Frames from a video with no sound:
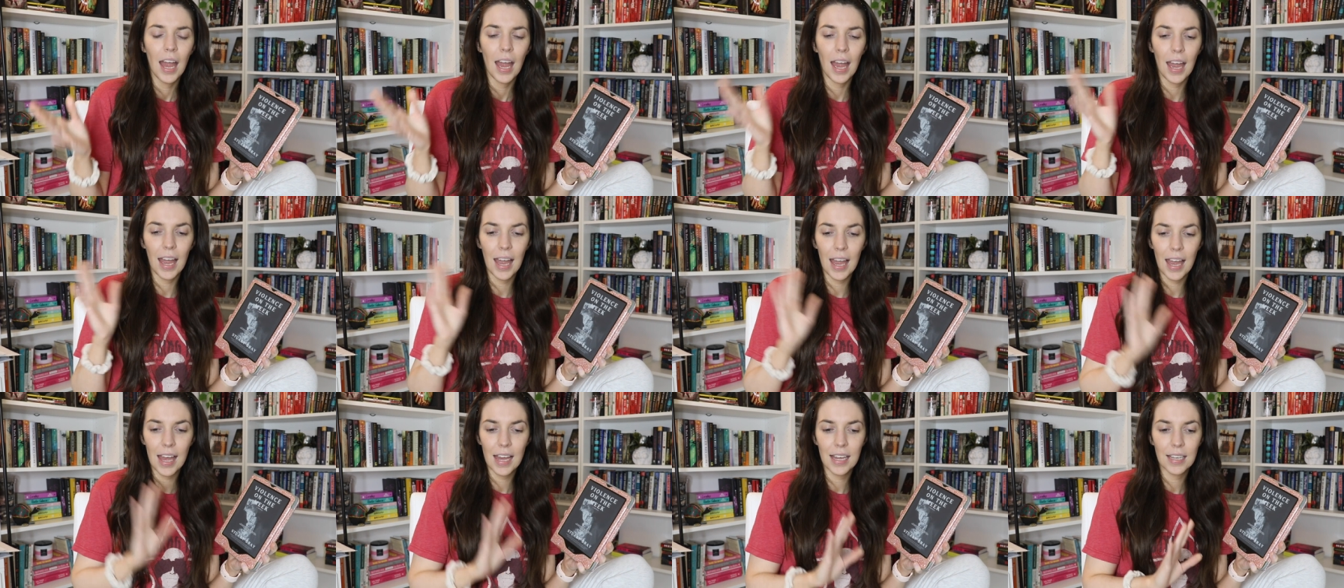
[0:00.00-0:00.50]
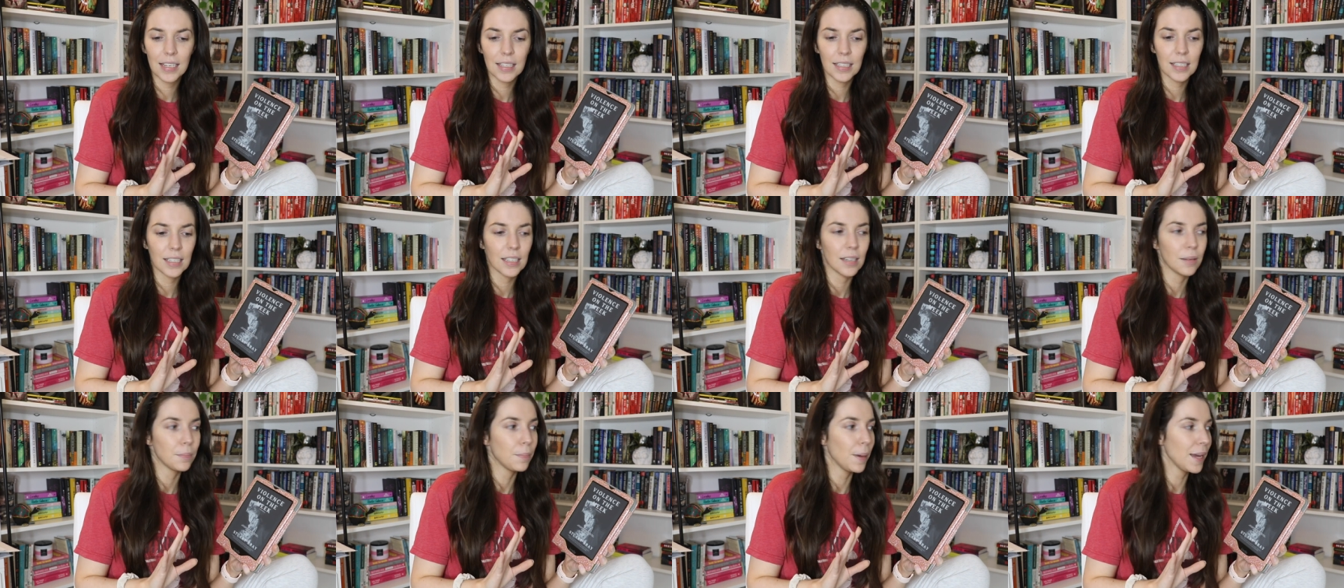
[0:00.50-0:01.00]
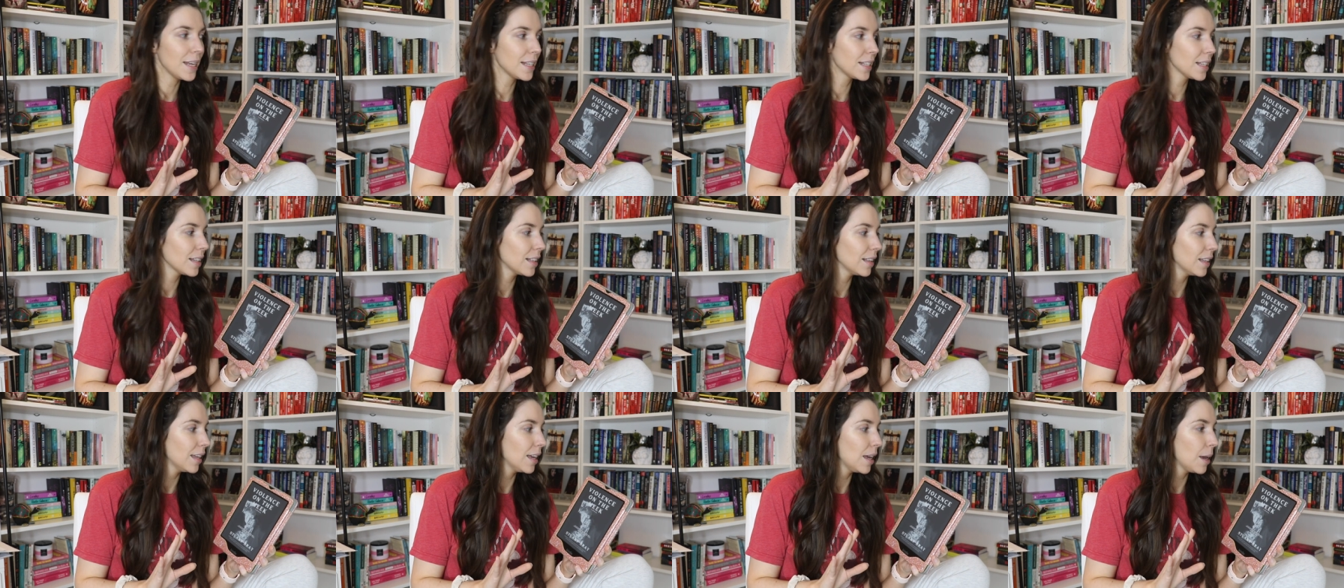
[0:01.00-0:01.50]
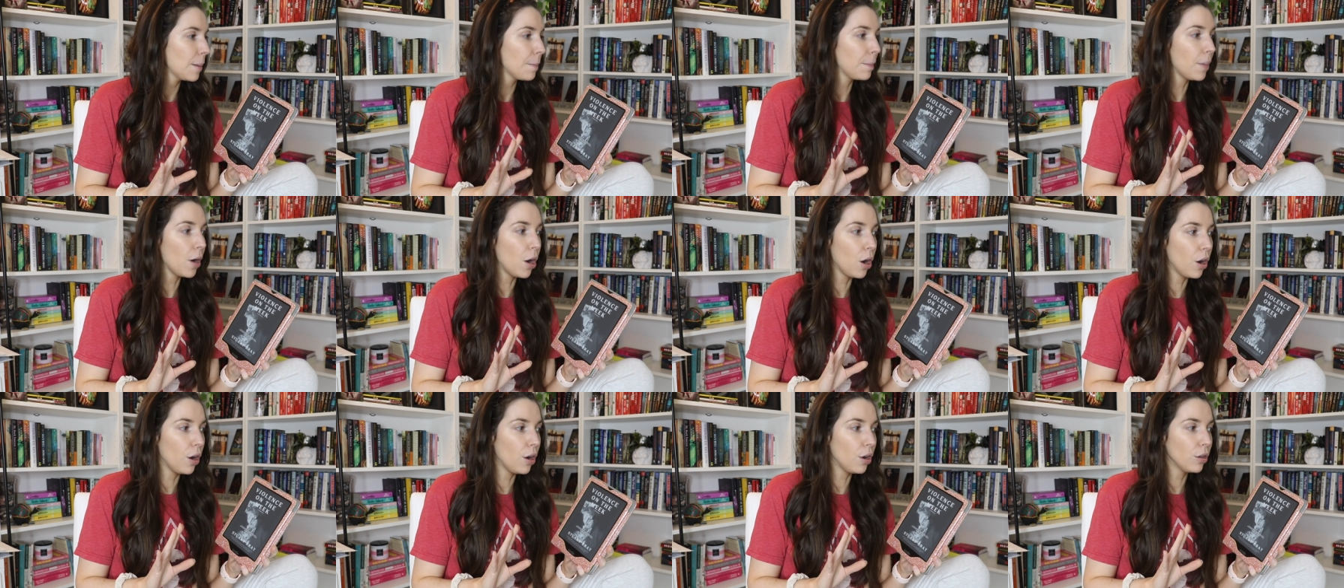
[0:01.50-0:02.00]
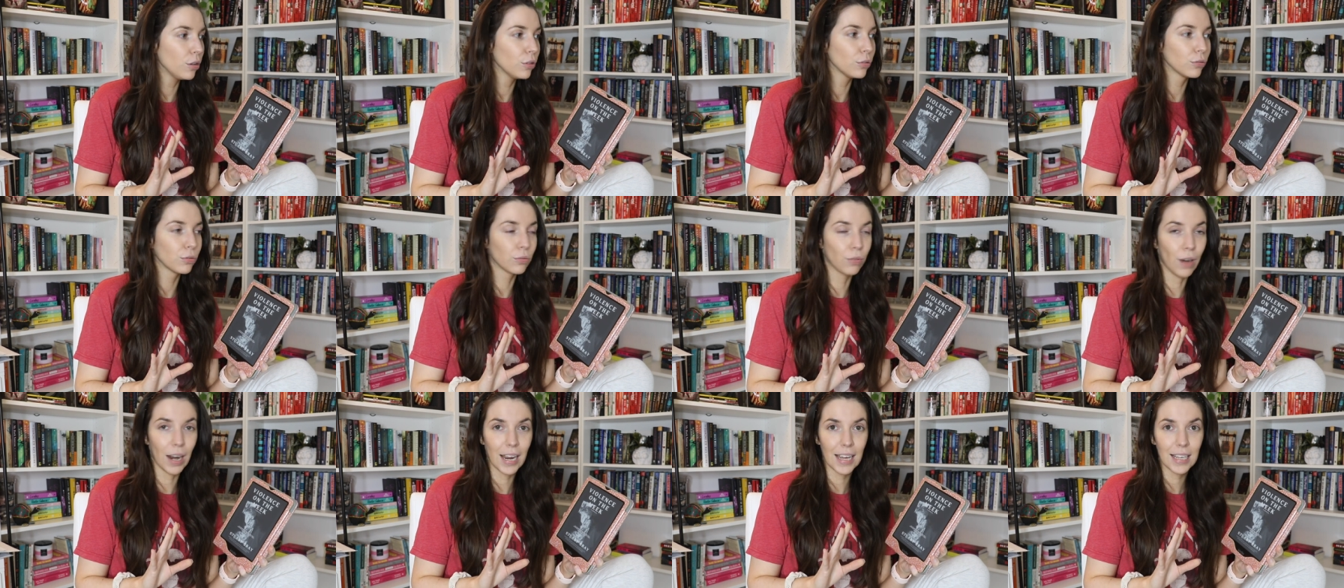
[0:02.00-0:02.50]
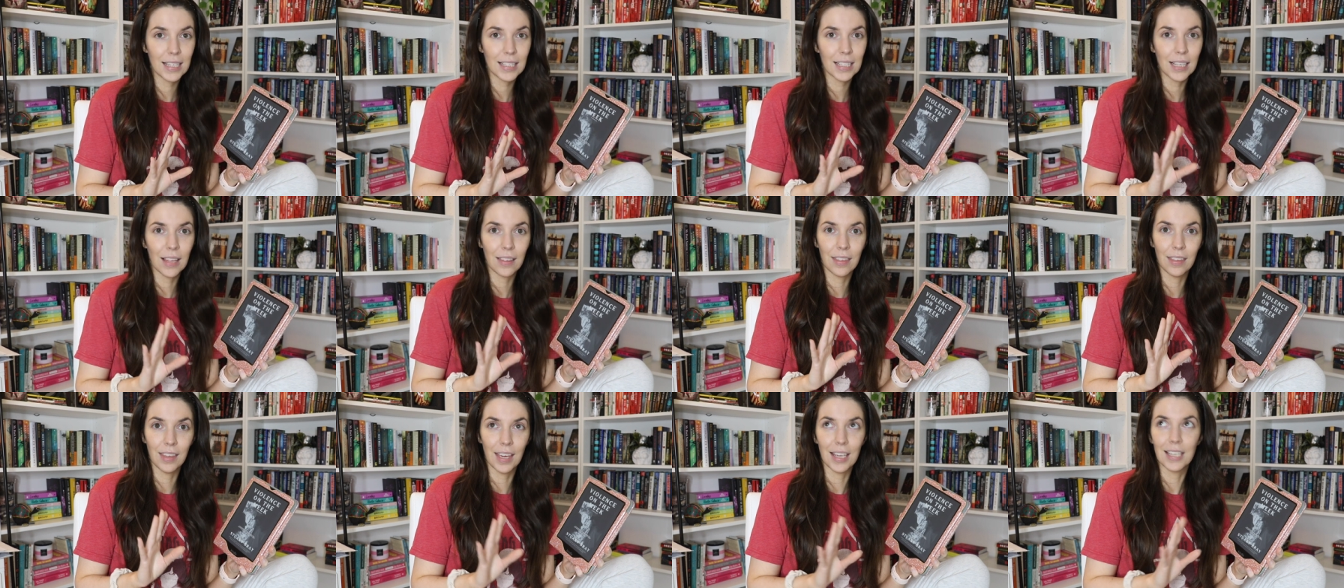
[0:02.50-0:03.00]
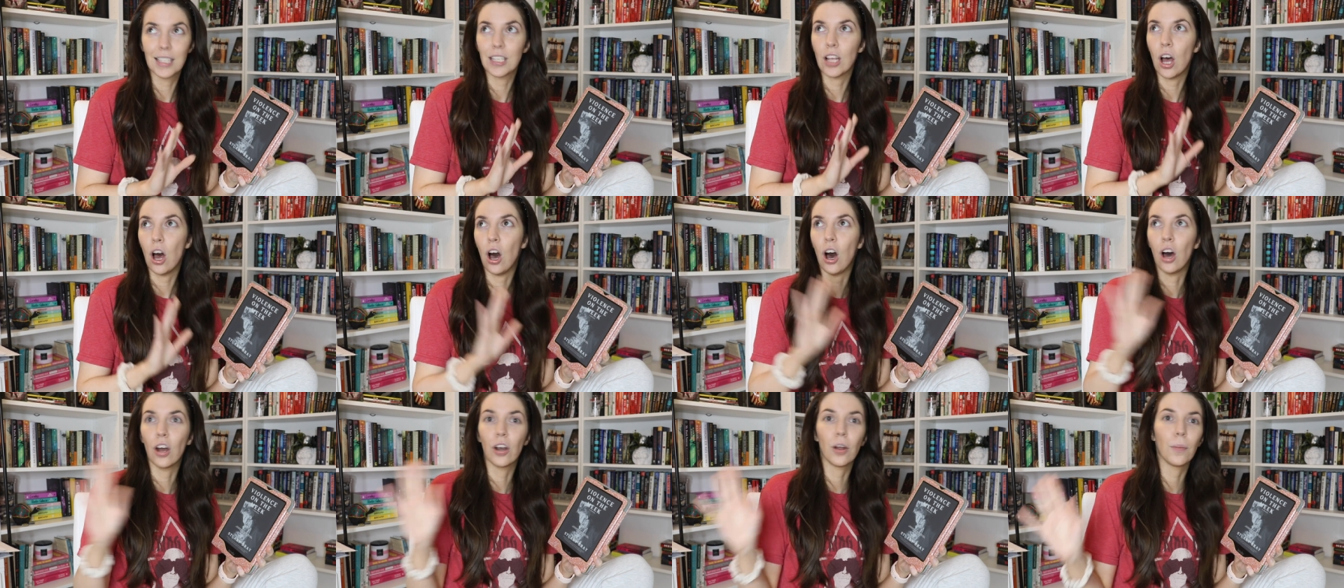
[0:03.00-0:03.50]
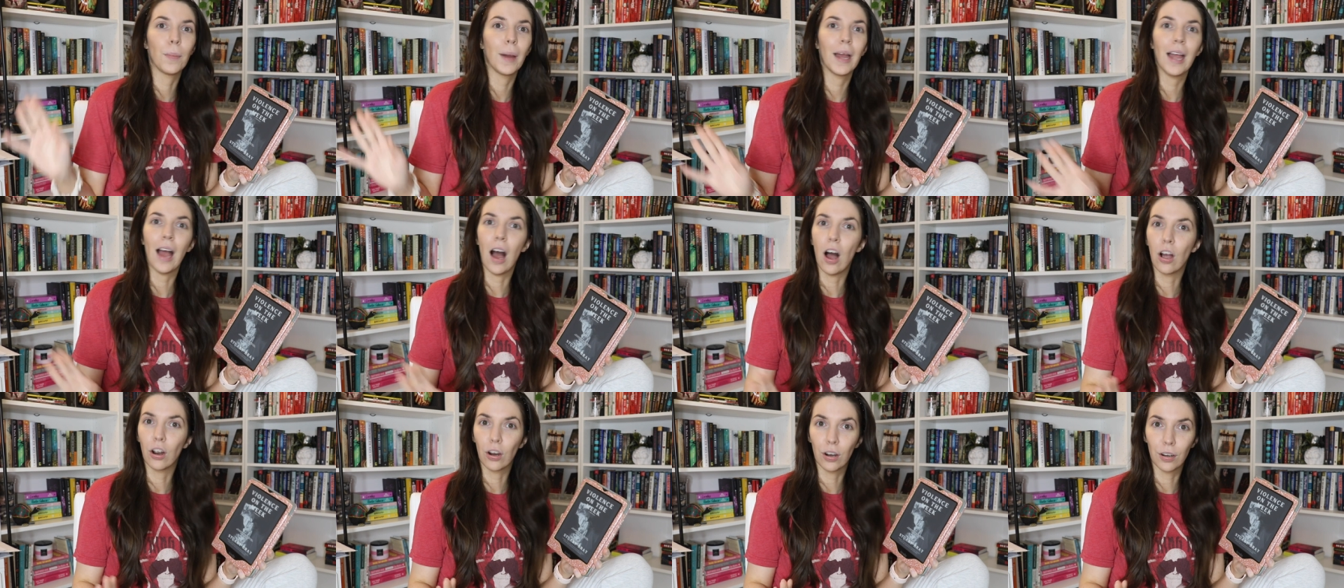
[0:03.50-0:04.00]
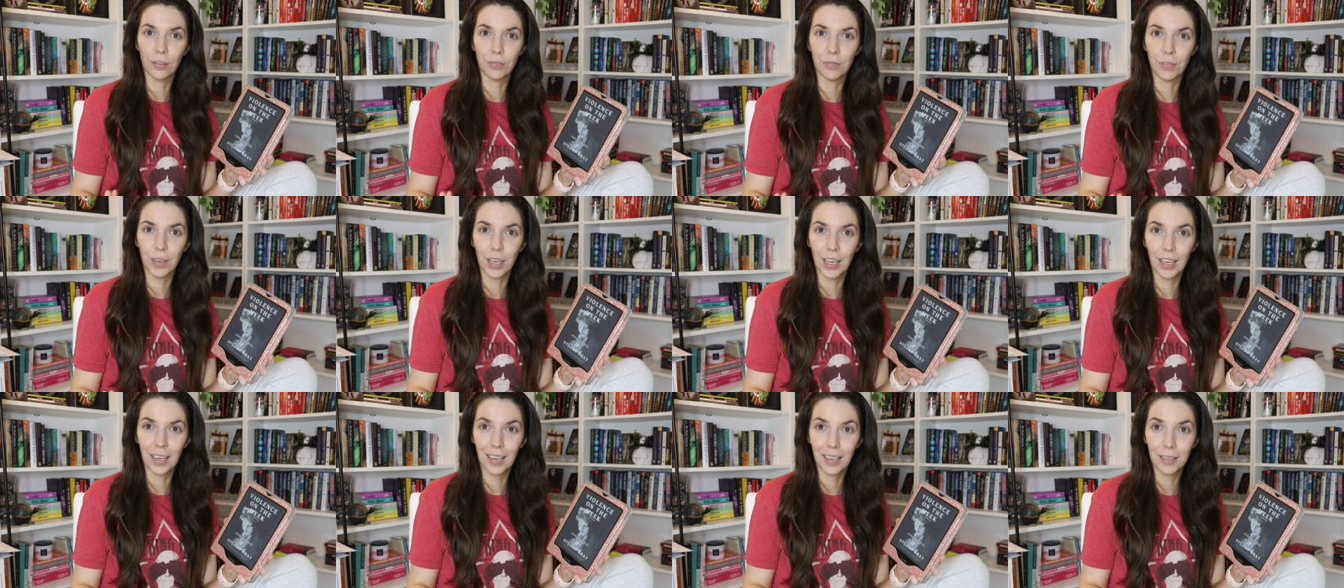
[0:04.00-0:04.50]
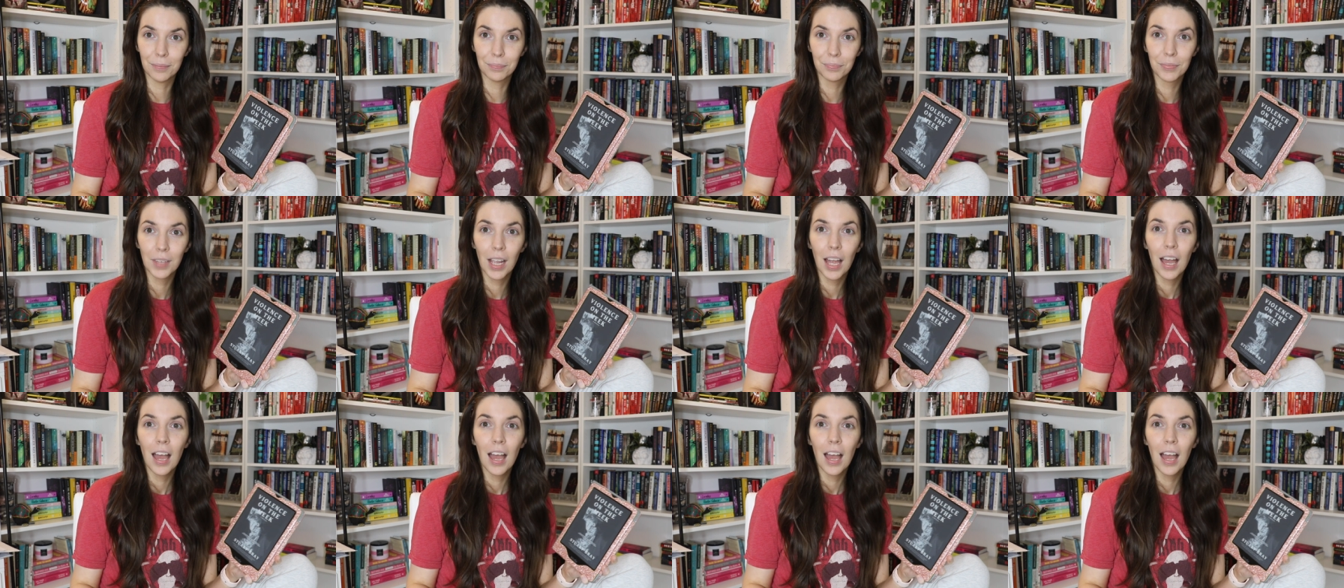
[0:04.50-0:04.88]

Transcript: And basically, Paul writes this autobiography,